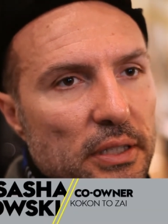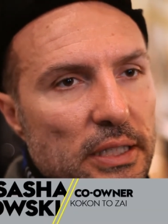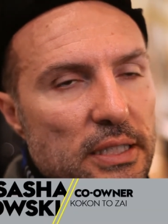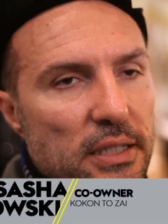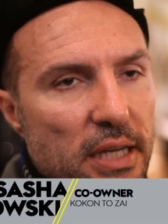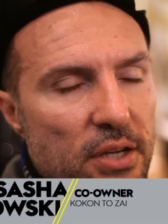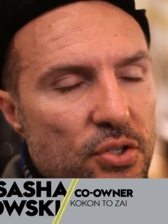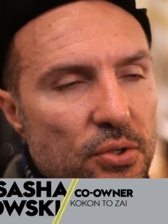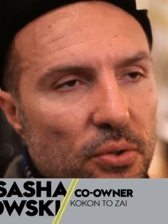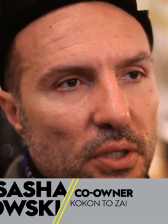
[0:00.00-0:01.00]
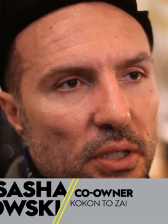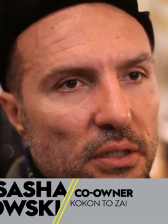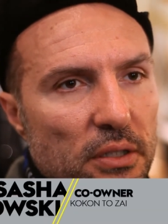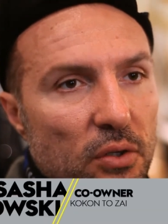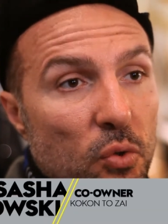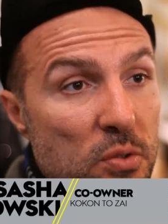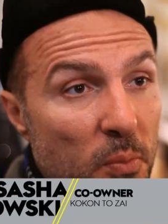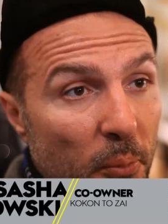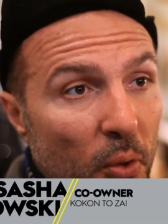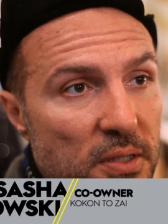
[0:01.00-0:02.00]
international and uh,
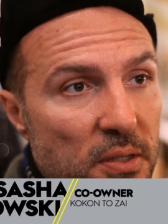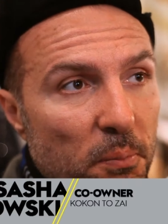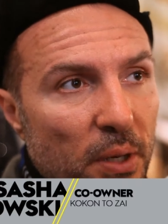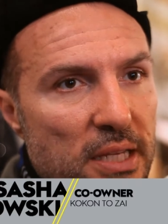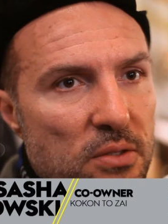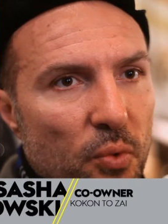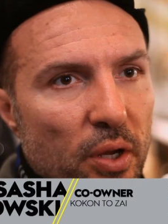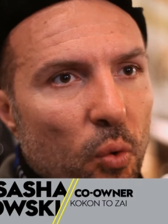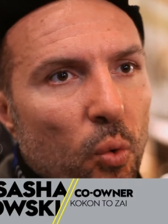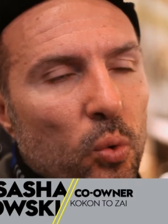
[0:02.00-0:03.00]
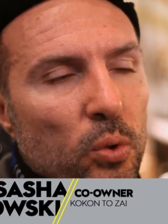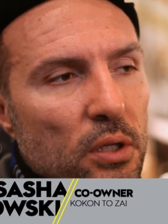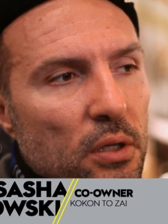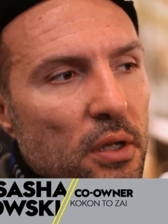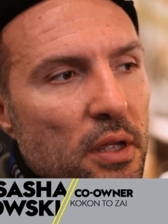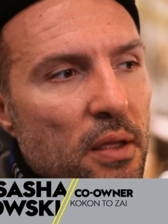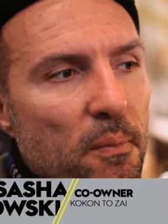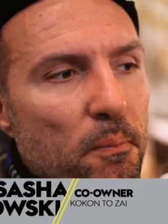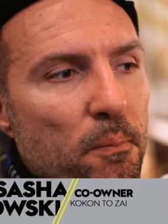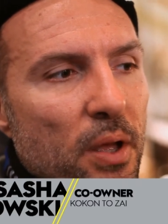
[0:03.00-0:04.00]
cosmopolitan place where all the
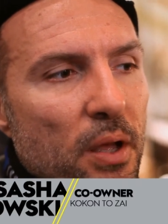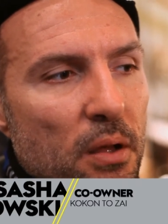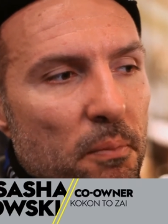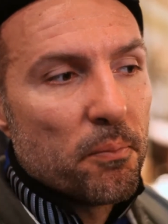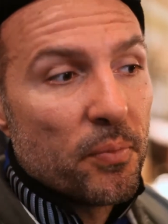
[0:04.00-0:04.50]
um,